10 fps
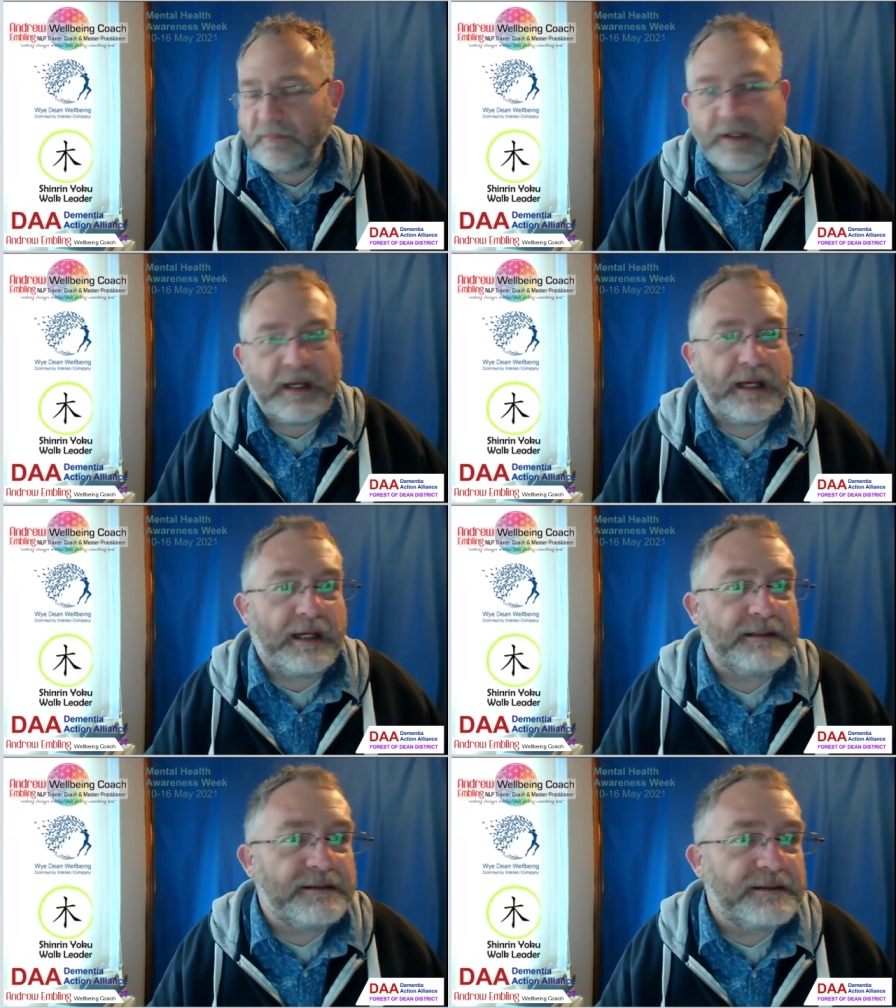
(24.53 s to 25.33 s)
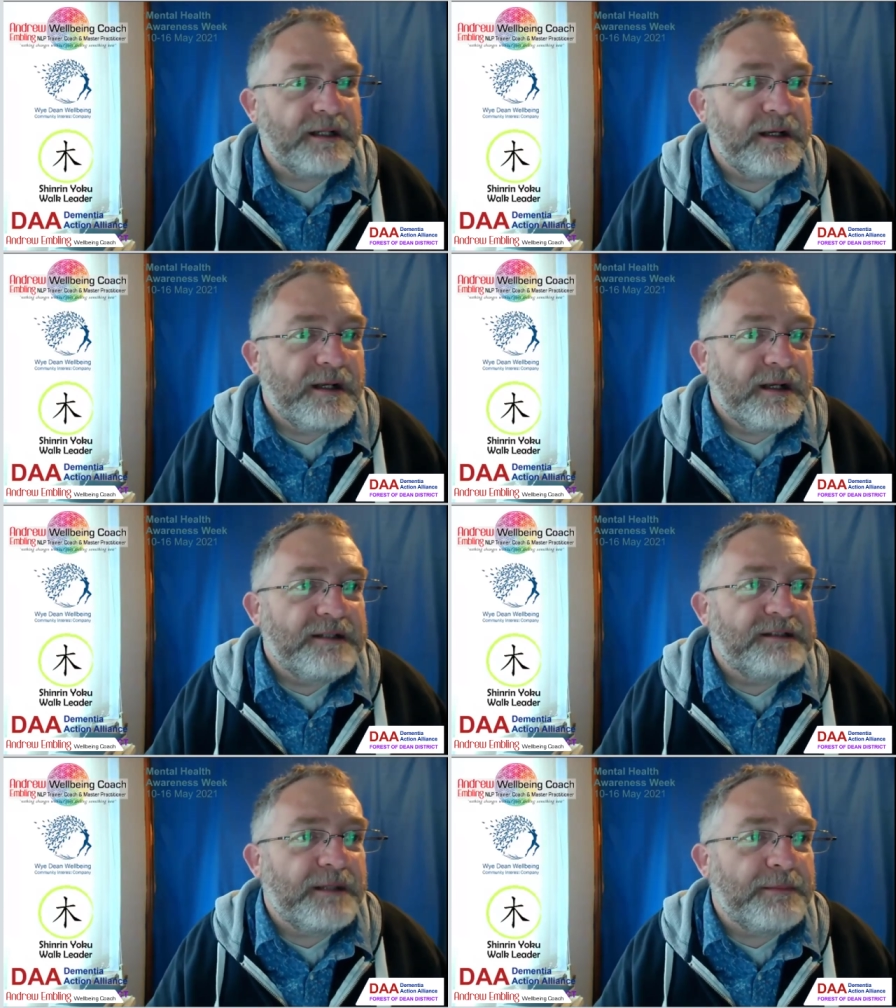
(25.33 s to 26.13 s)
And
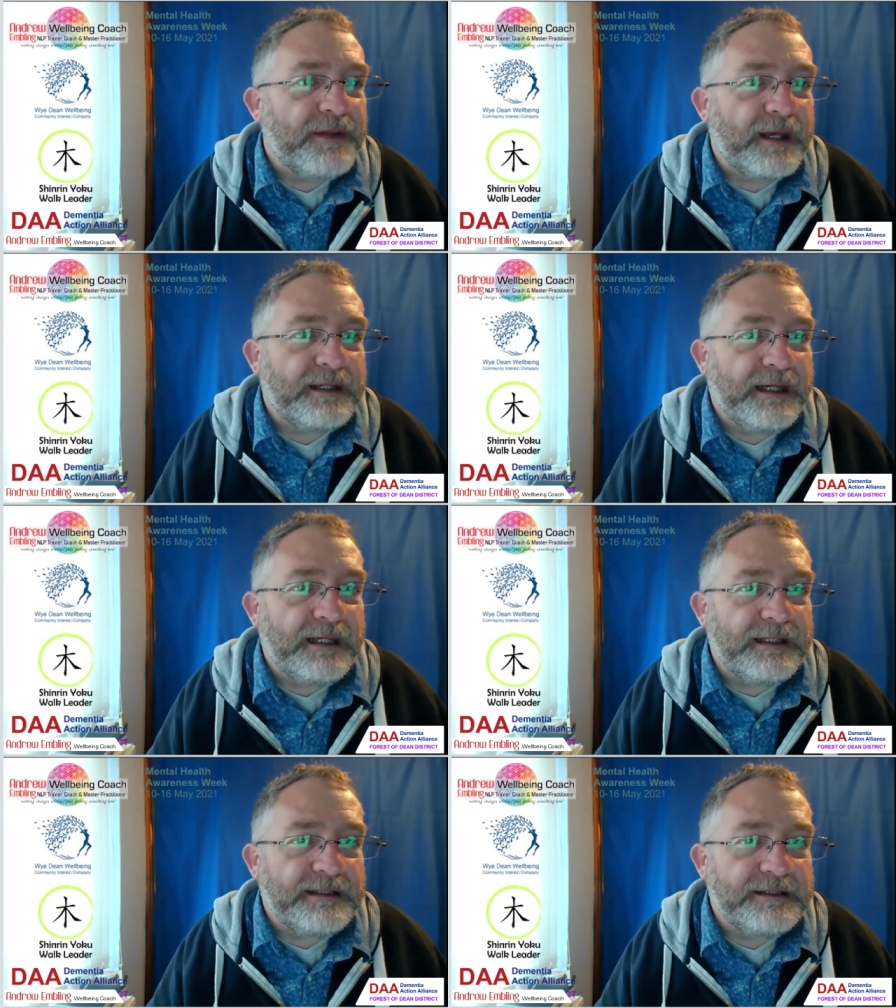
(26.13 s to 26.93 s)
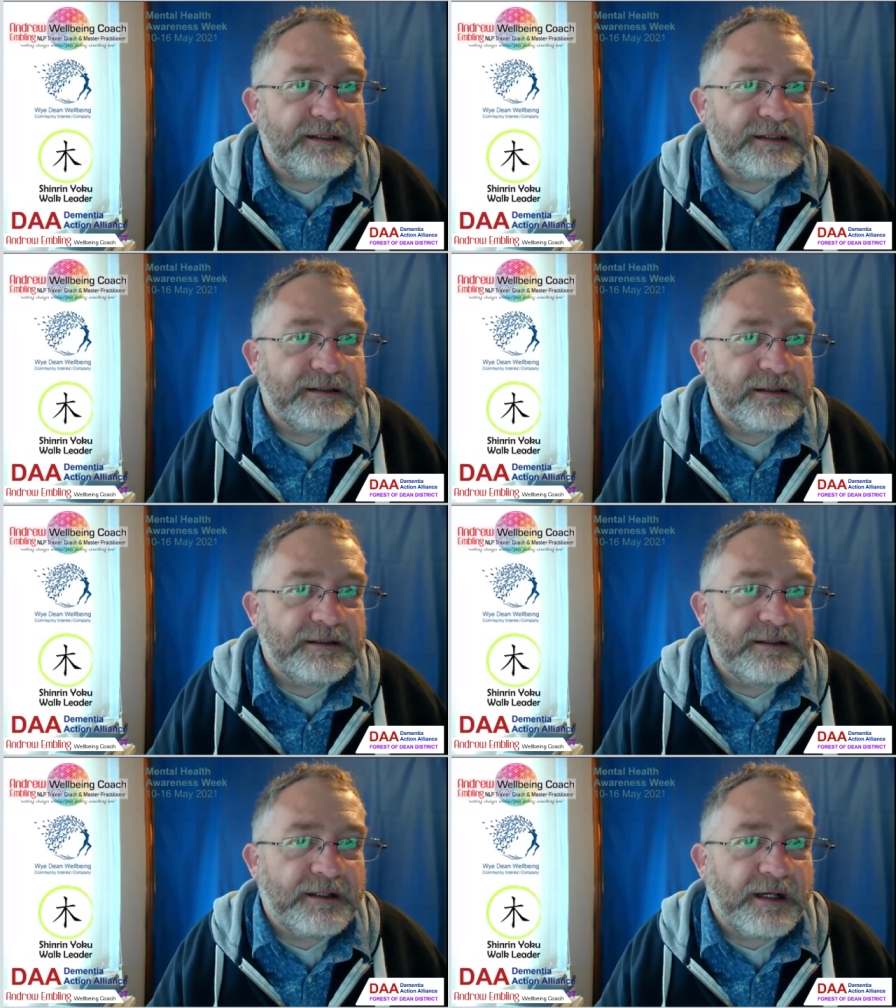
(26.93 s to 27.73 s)
some of that is,
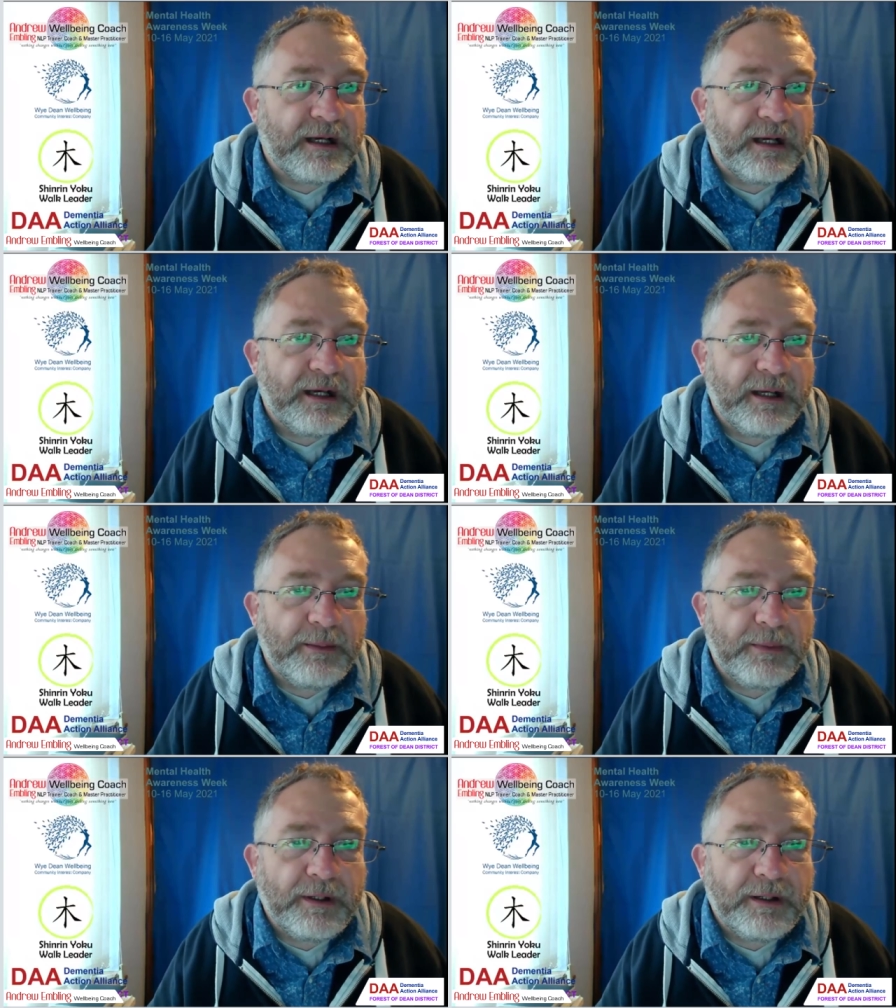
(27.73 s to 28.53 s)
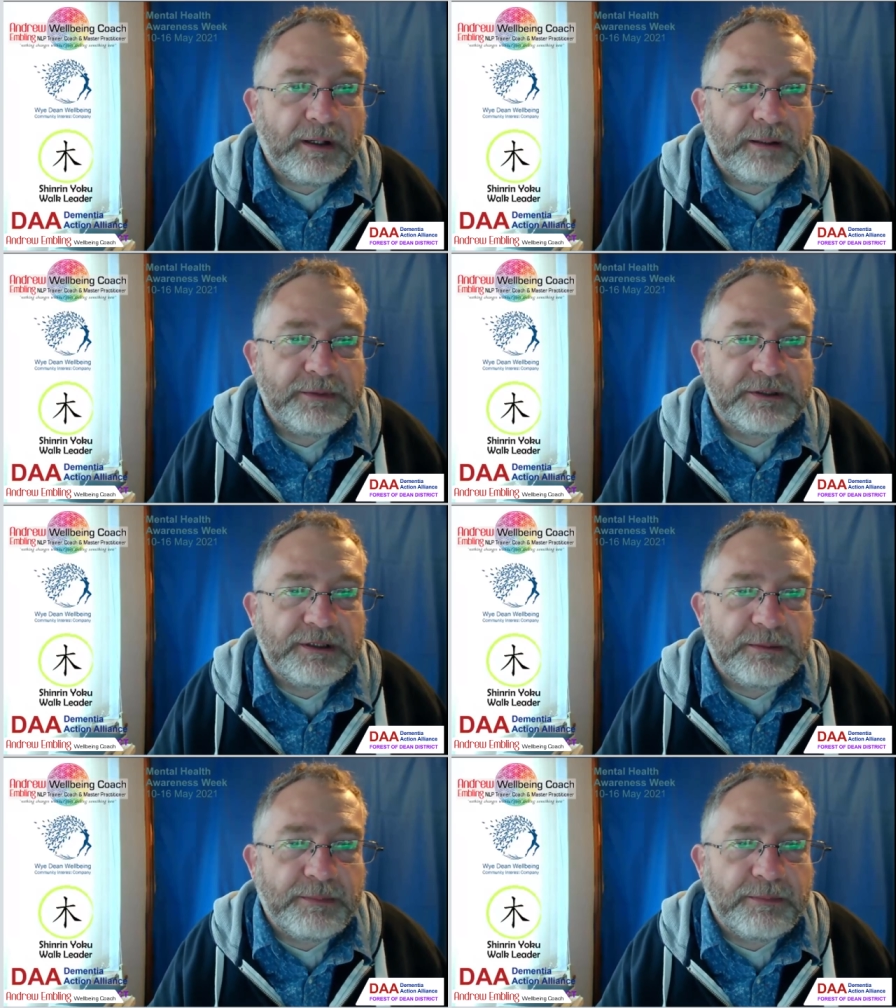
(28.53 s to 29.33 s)
I'm just
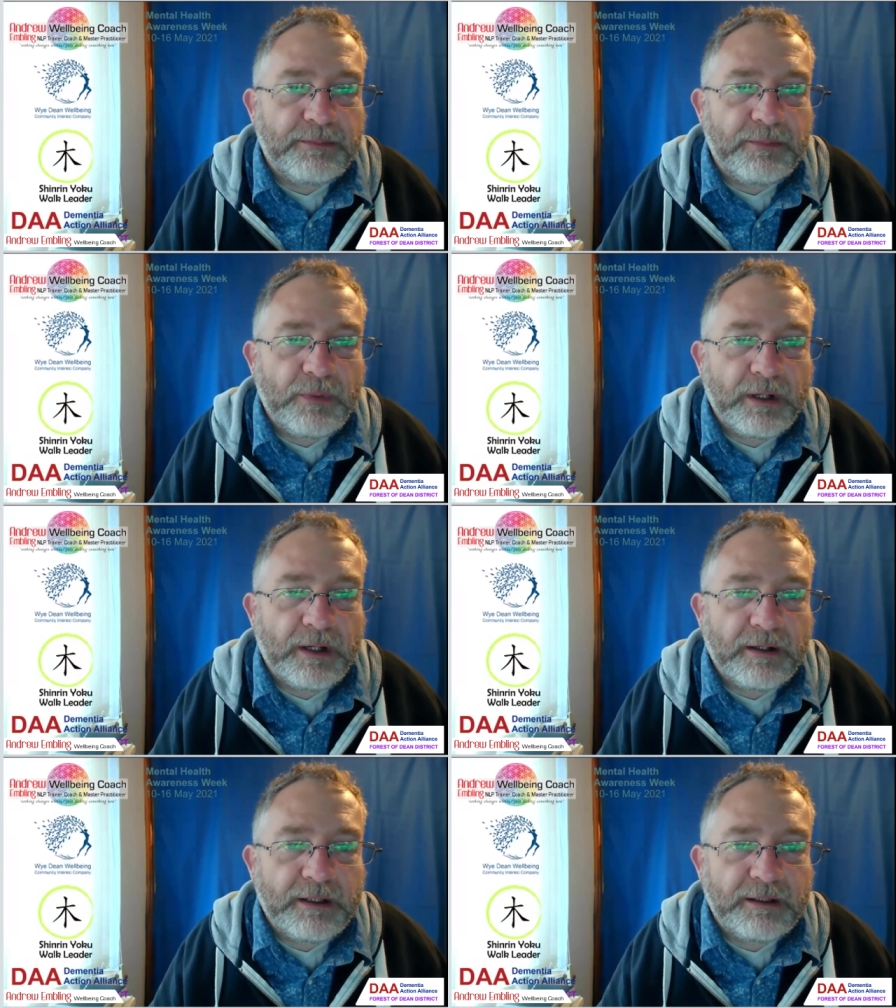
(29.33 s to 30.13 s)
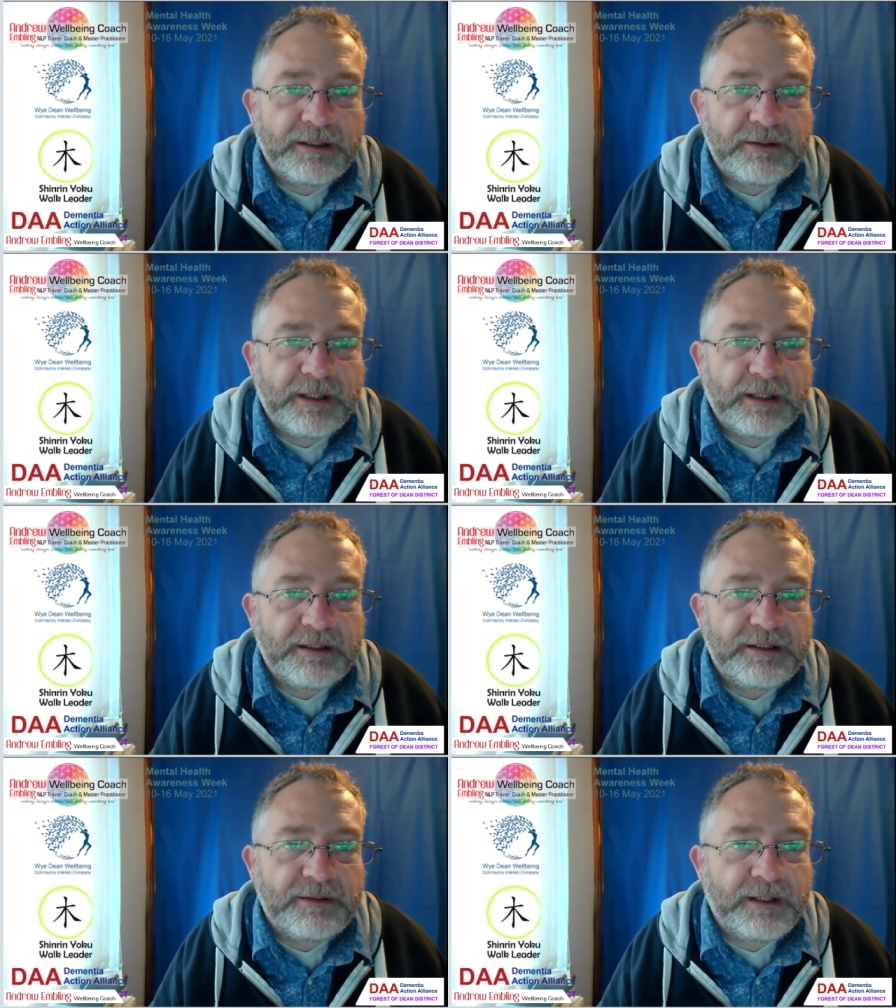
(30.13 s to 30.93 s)
going to, where can I do that? Can
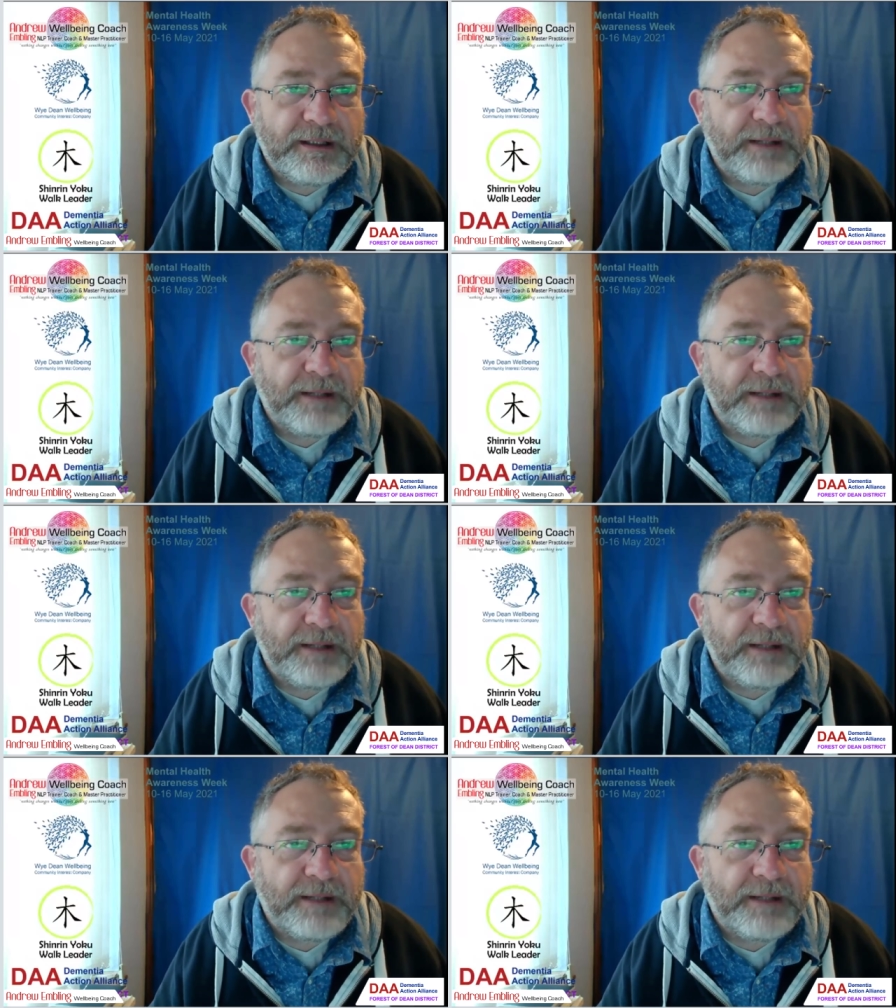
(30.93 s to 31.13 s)
I do that? Yeah,